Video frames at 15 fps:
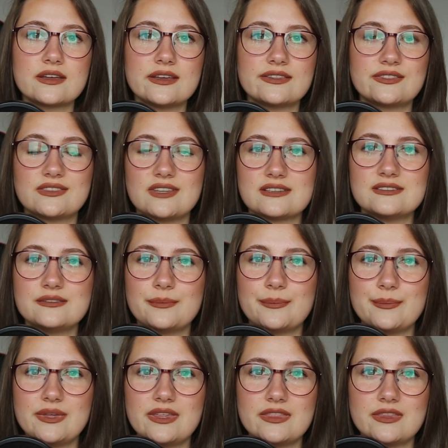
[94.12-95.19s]
it doesn't
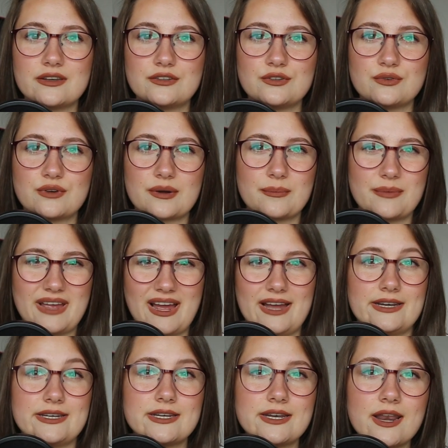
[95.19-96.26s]
mean that you are
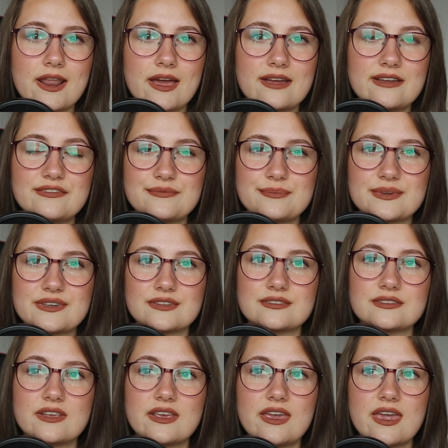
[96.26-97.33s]
behind in life,
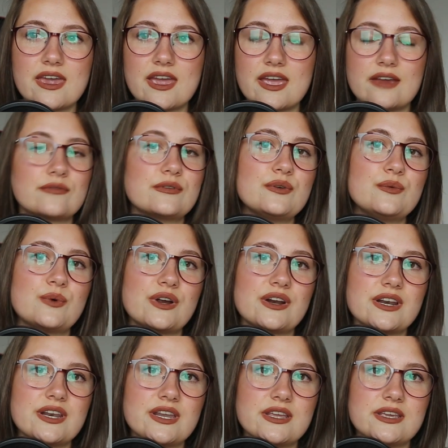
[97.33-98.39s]
because
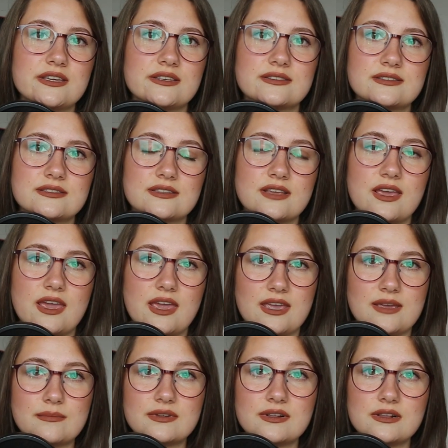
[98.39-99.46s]
everyone is
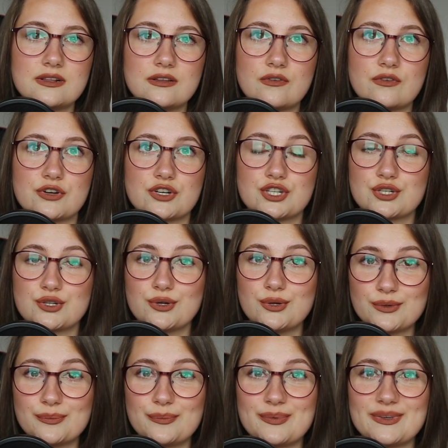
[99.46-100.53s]
able or
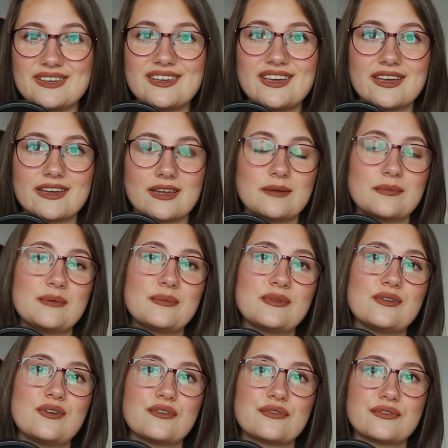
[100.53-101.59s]
should be
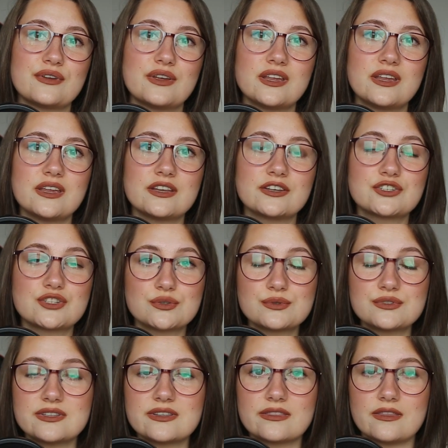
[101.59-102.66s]
capable of
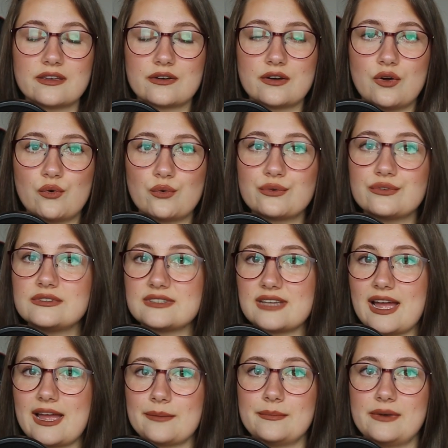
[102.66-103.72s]
choosing their own
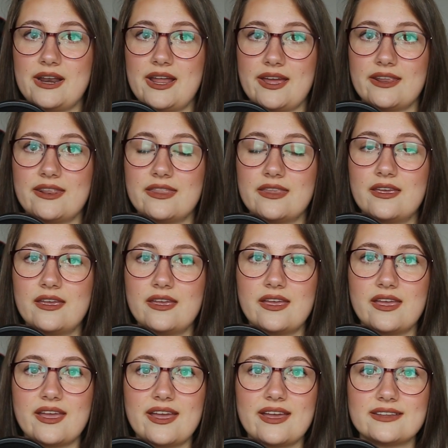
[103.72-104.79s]
timeline,
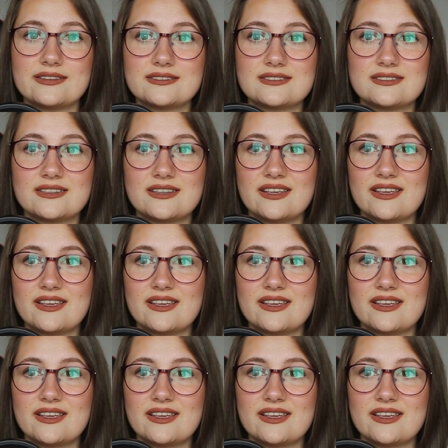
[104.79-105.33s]
and